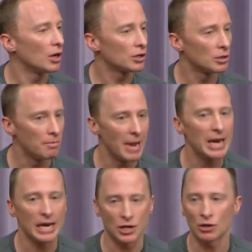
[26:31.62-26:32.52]
to
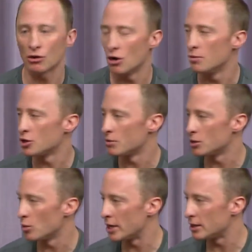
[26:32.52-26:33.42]
make each of the chromosomes
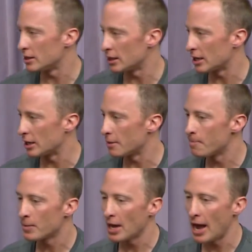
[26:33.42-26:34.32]
that went into the kid.
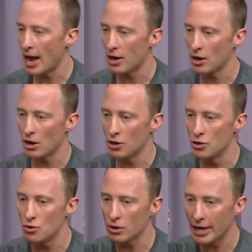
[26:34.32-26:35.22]
And
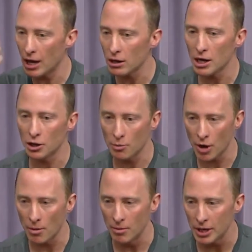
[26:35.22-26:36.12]
you calculate the
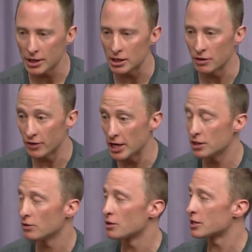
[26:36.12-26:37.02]
probability of each
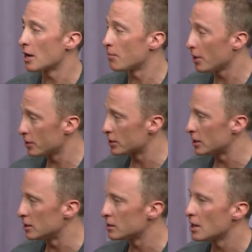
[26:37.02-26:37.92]
of those
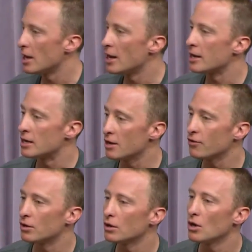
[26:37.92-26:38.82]
hypotheses
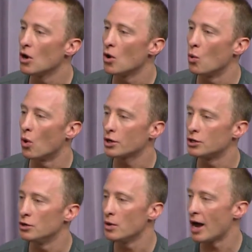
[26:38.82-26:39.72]
given what
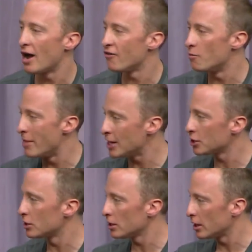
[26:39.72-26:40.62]
you have
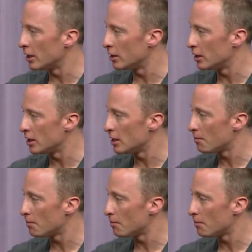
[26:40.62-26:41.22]
measured in the